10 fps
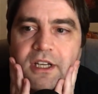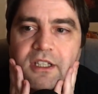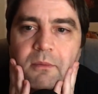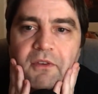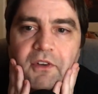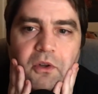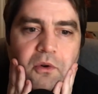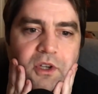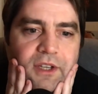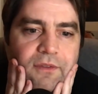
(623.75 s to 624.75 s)
It's a bit of a
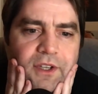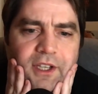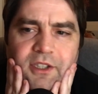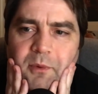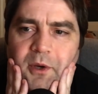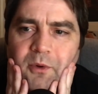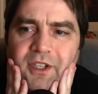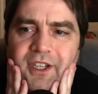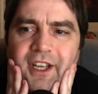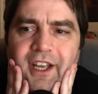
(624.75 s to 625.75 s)
longer evening as well.
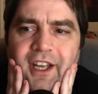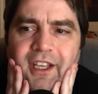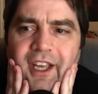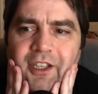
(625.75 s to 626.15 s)
And yeah,